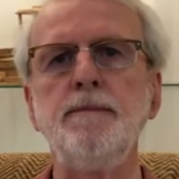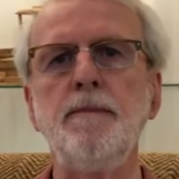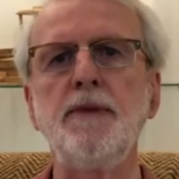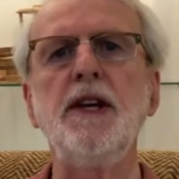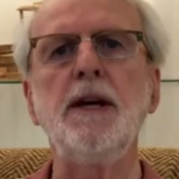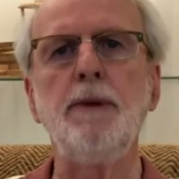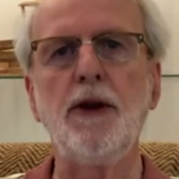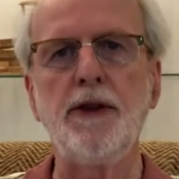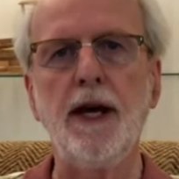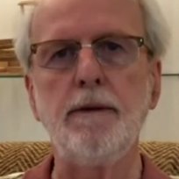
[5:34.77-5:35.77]
think
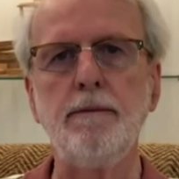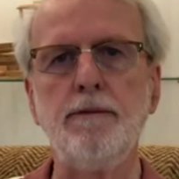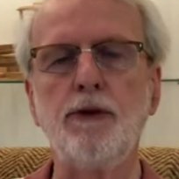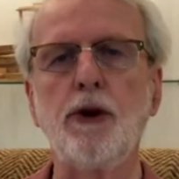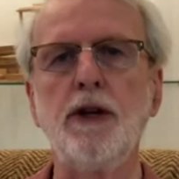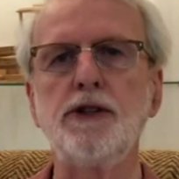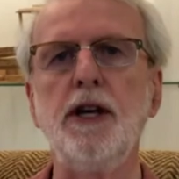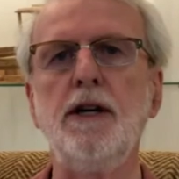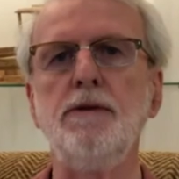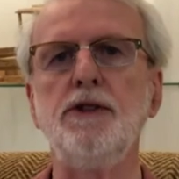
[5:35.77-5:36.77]
about that for
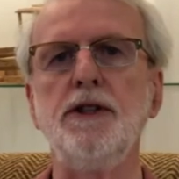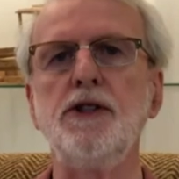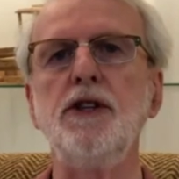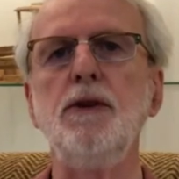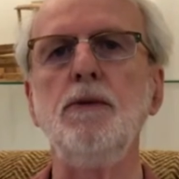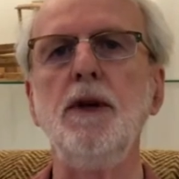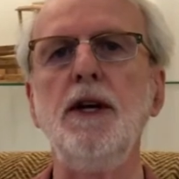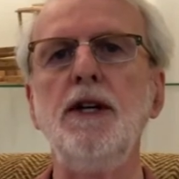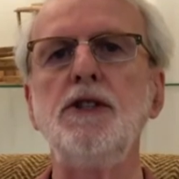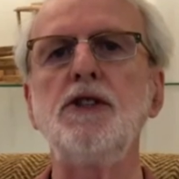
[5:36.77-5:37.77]
ourselves and
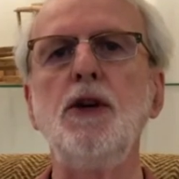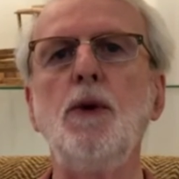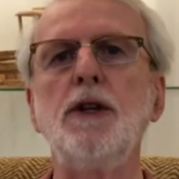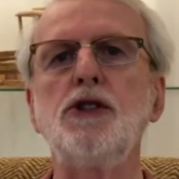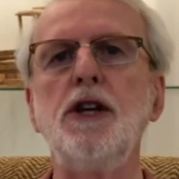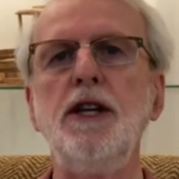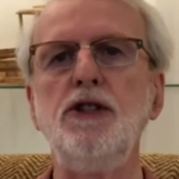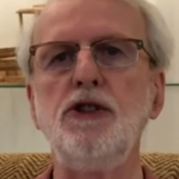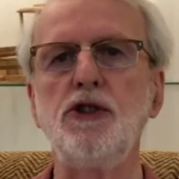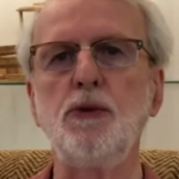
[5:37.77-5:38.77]
see what
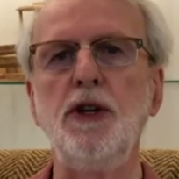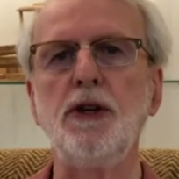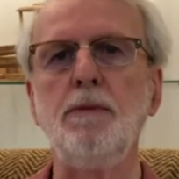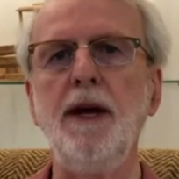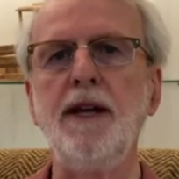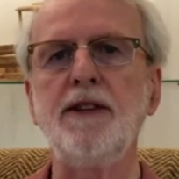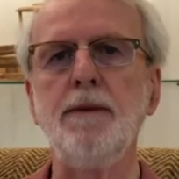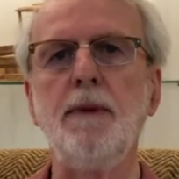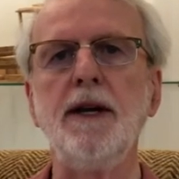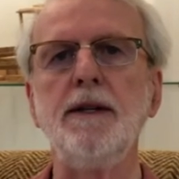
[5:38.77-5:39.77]
changes we could make that
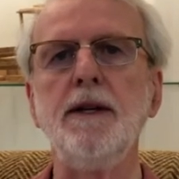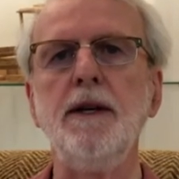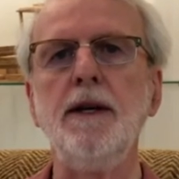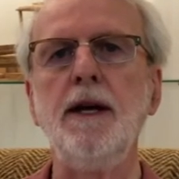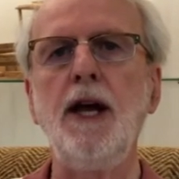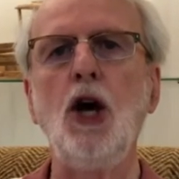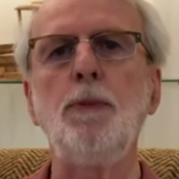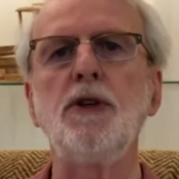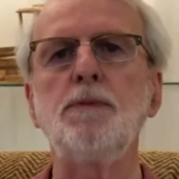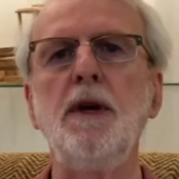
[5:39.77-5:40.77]
might help
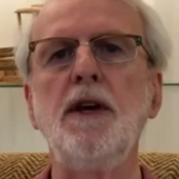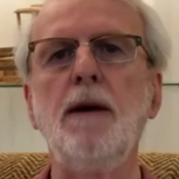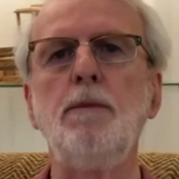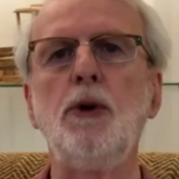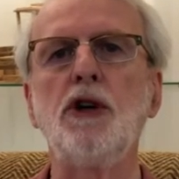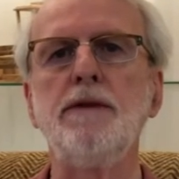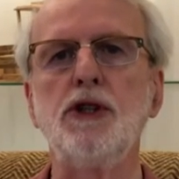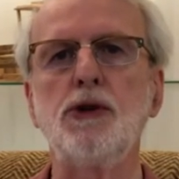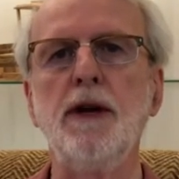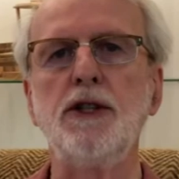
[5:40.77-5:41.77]
us become more of a
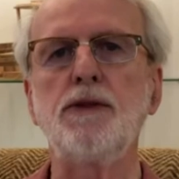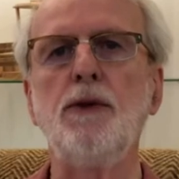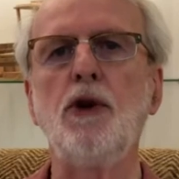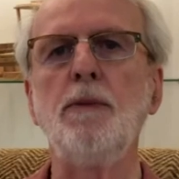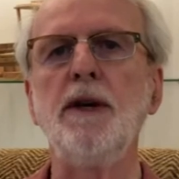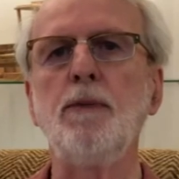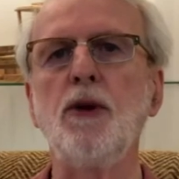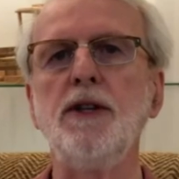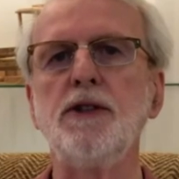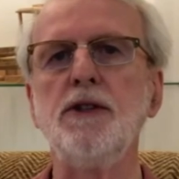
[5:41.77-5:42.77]
transforming
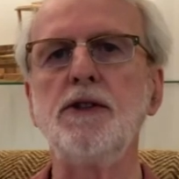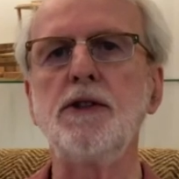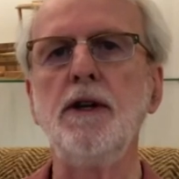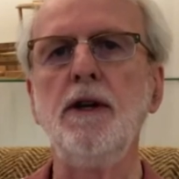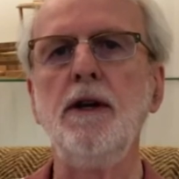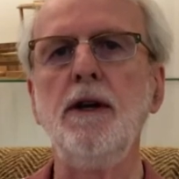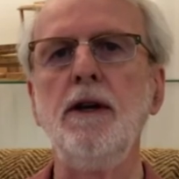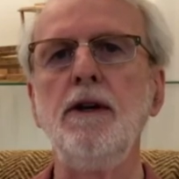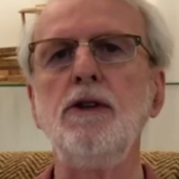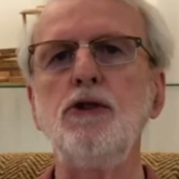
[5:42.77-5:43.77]
presence
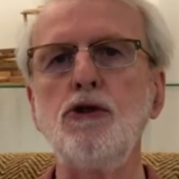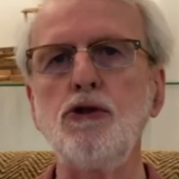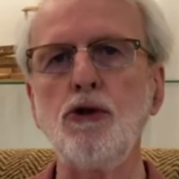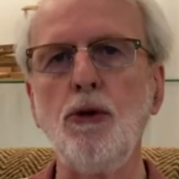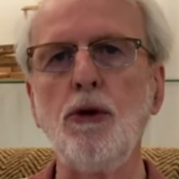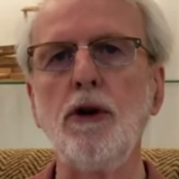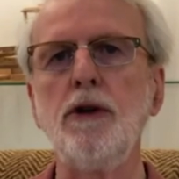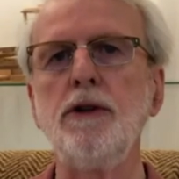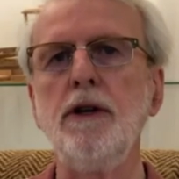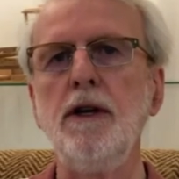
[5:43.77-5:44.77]

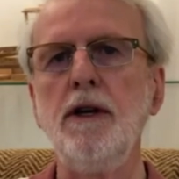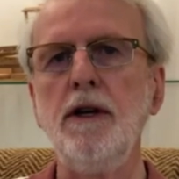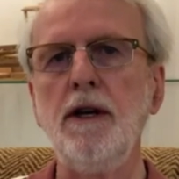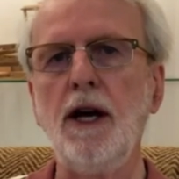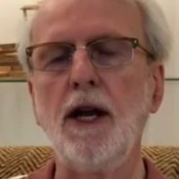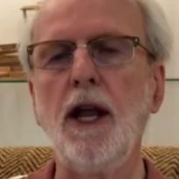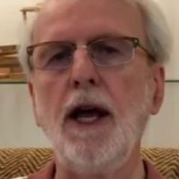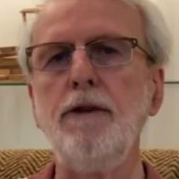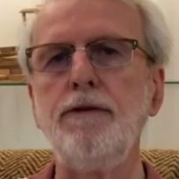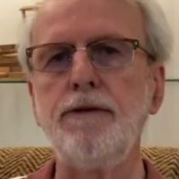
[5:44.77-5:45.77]
toward a
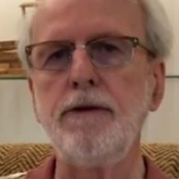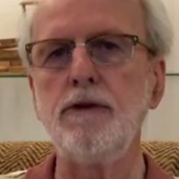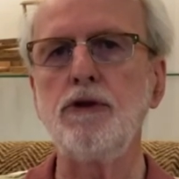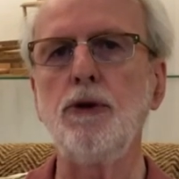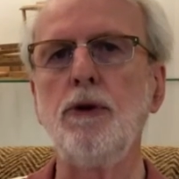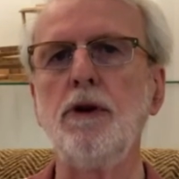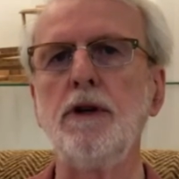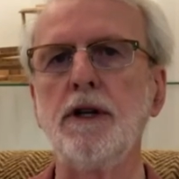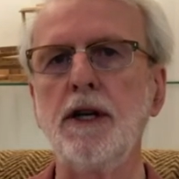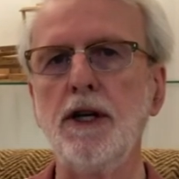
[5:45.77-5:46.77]
life, toward
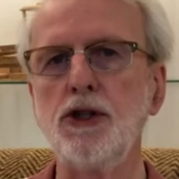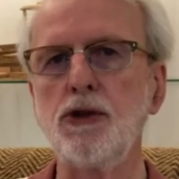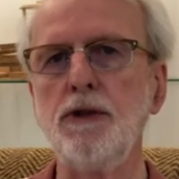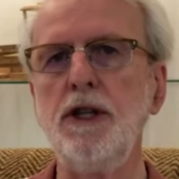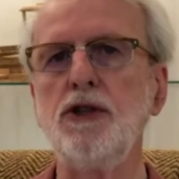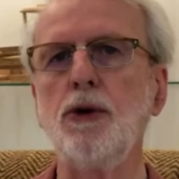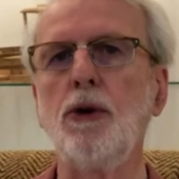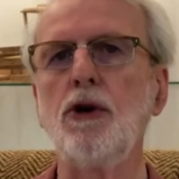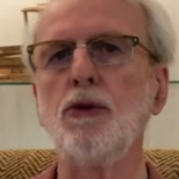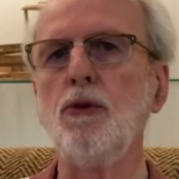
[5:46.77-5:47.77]
a country,
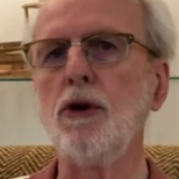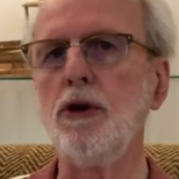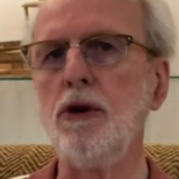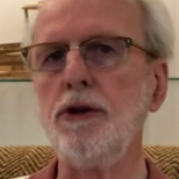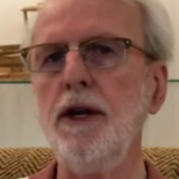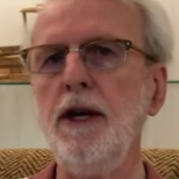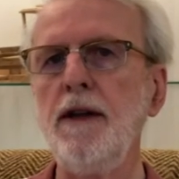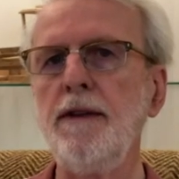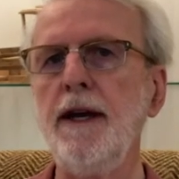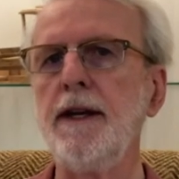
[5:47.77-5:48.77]
toward a world
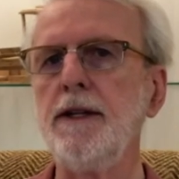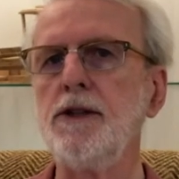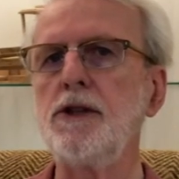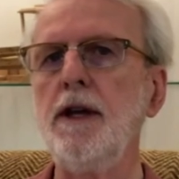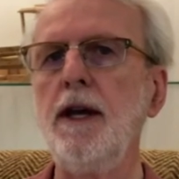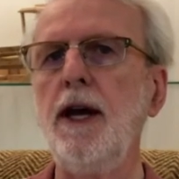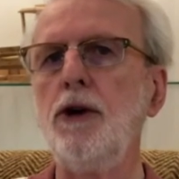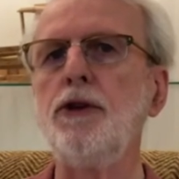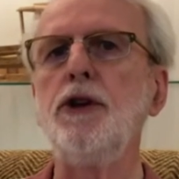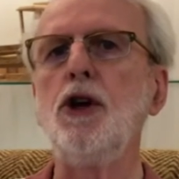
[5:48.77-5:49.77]
that is
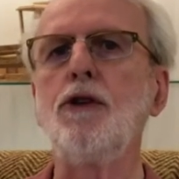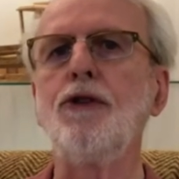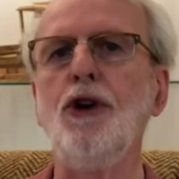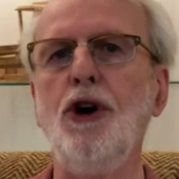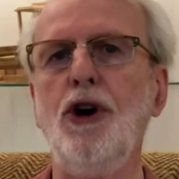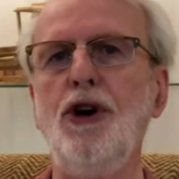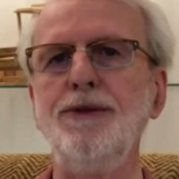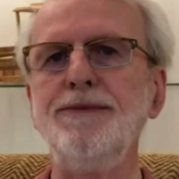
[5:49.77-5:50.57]
healthier for all.